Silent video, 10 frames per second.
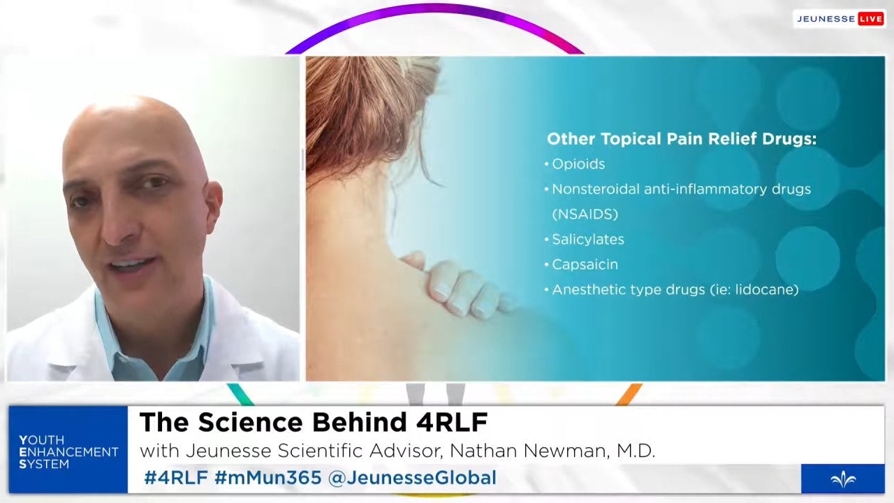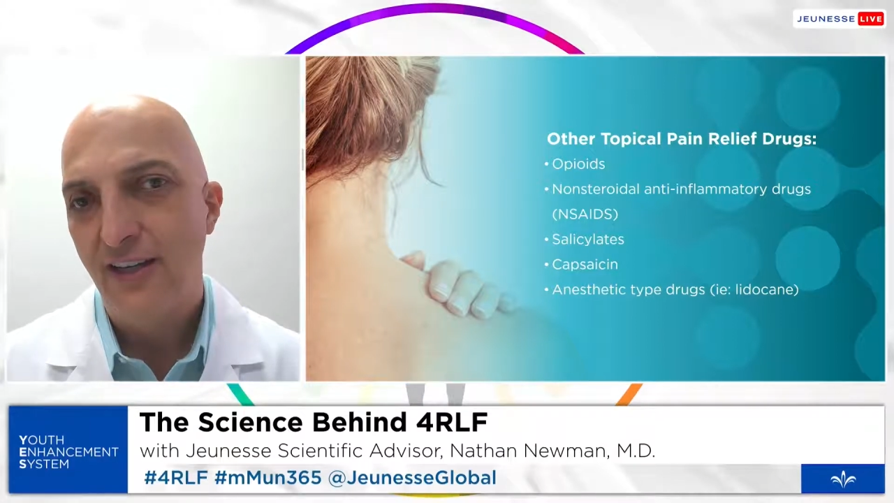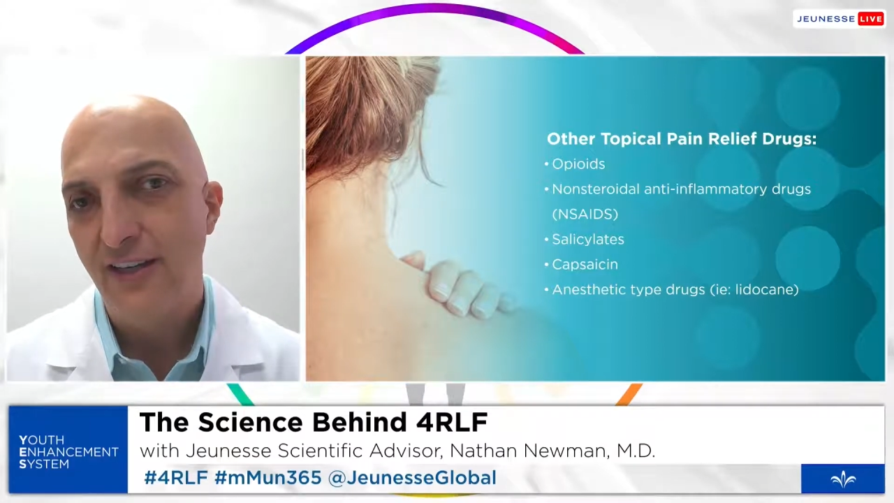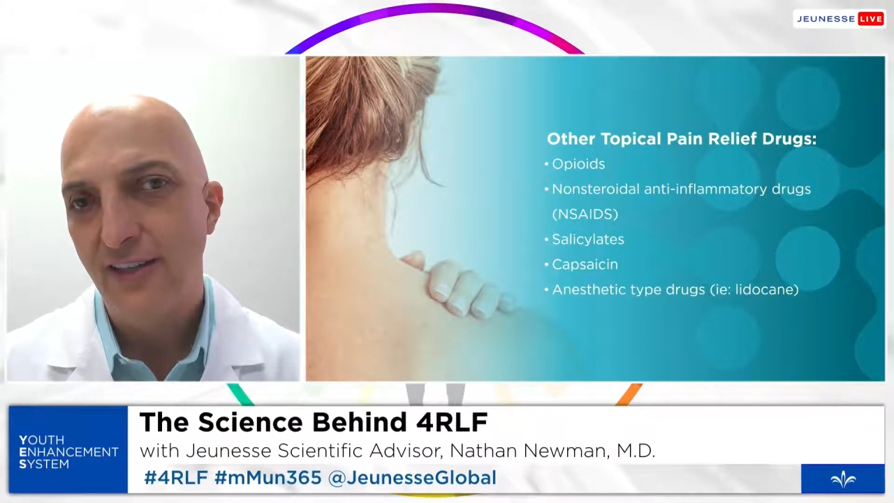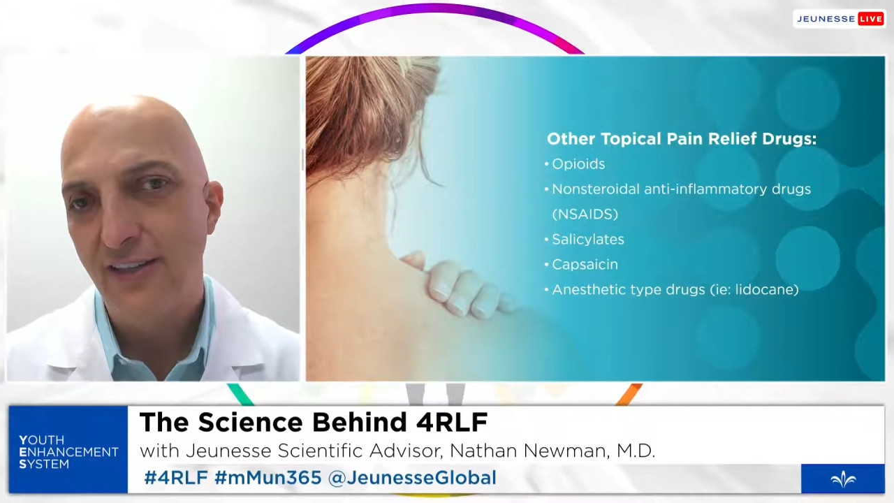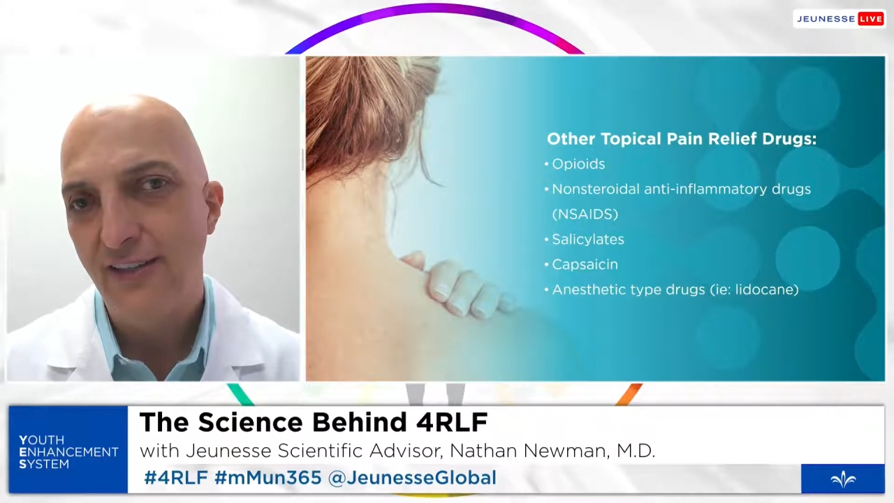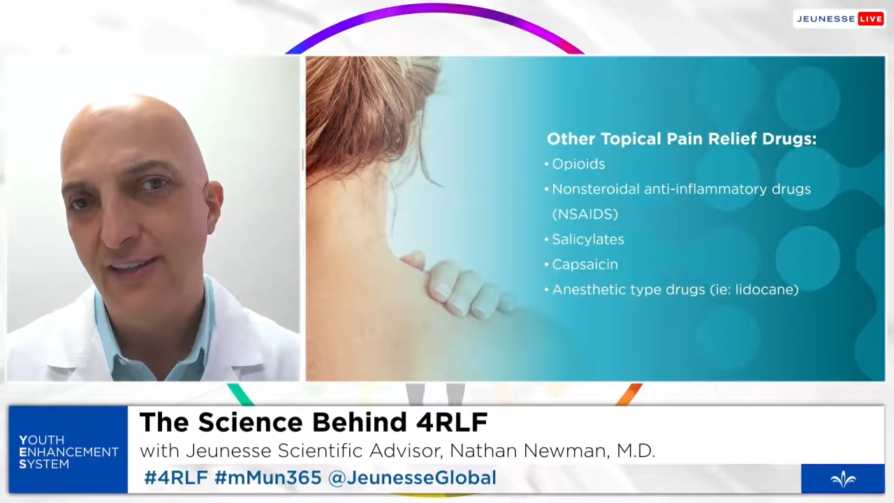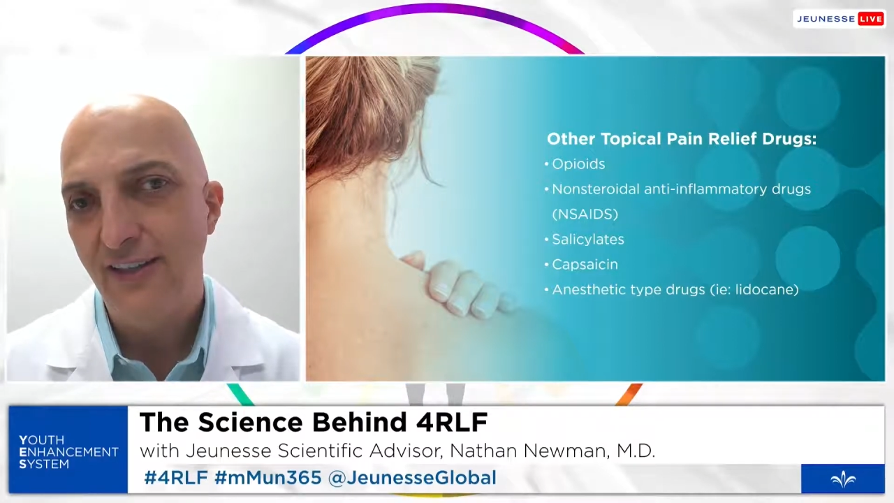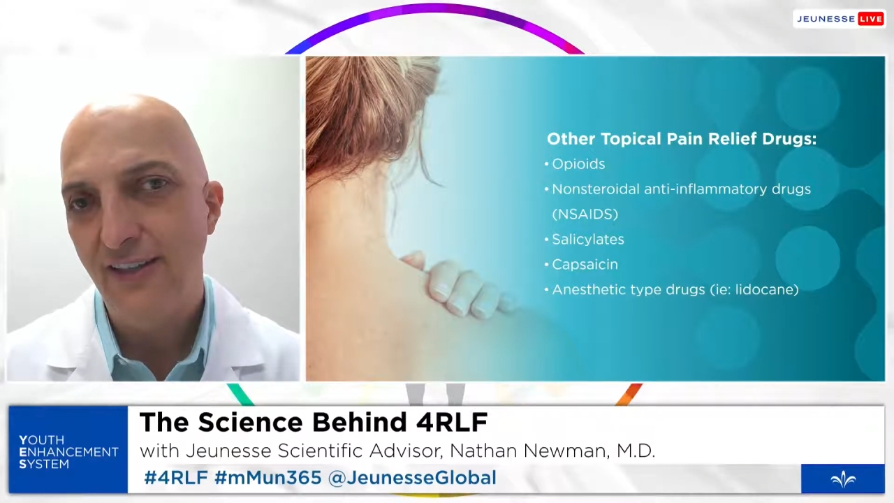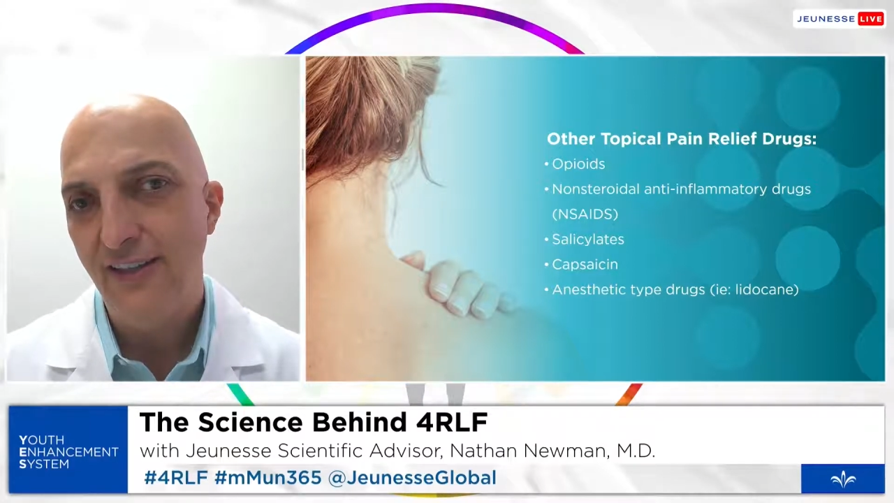
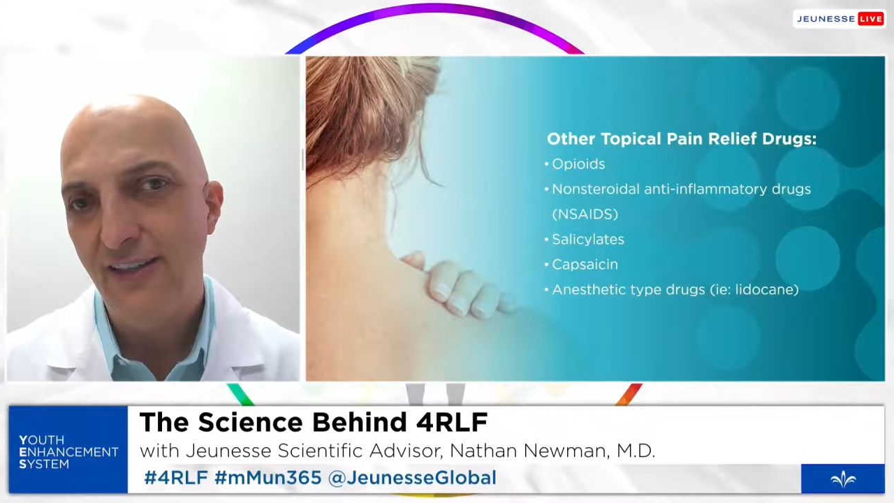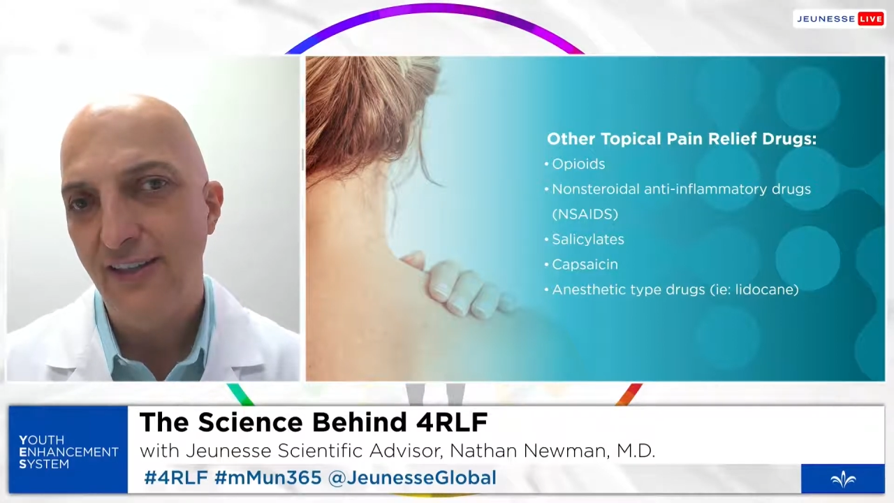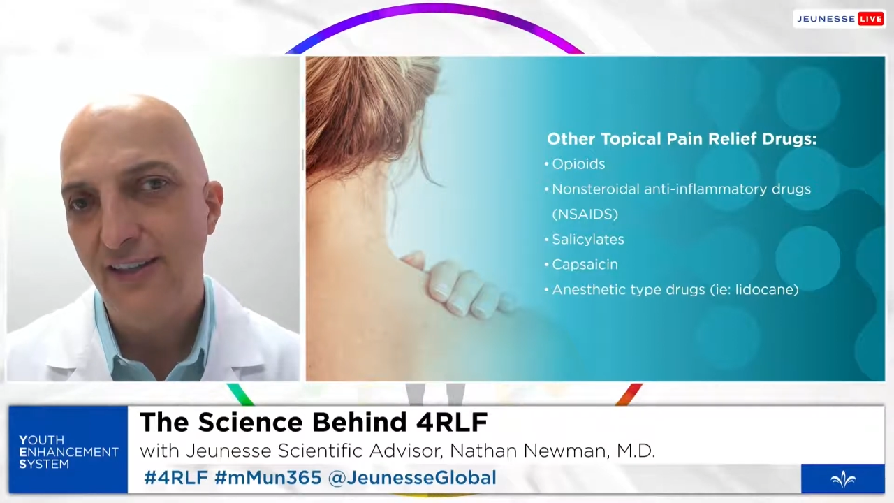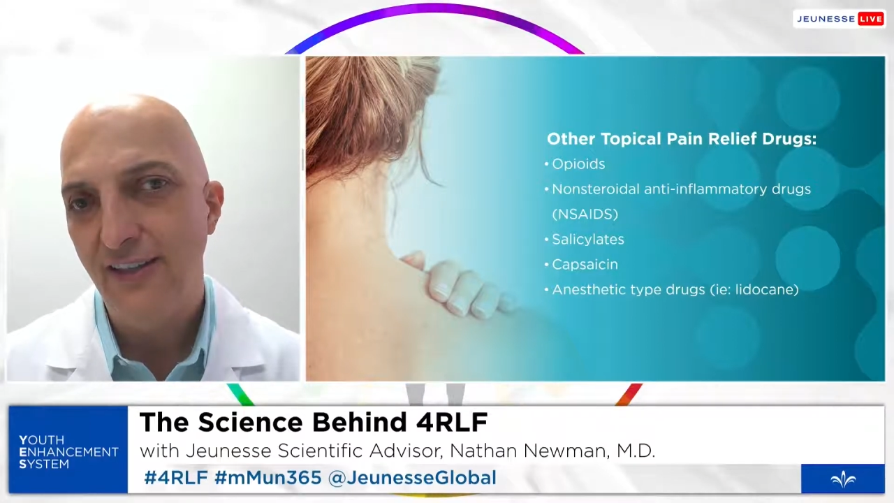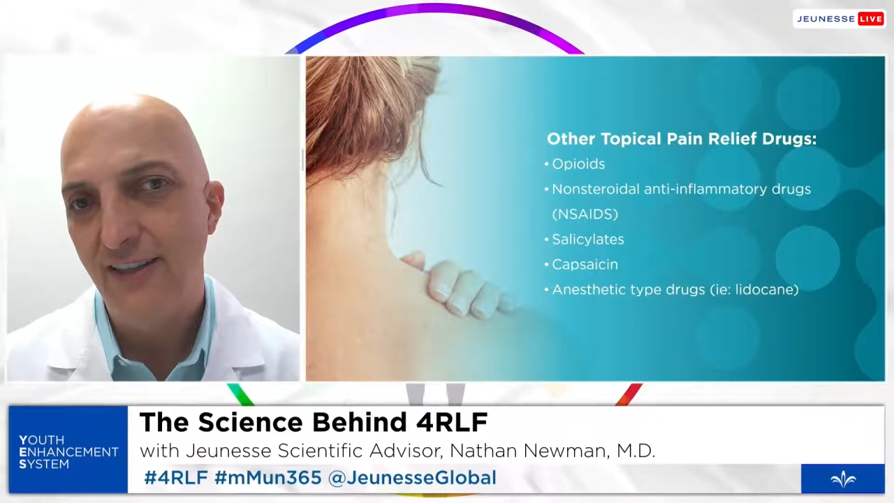the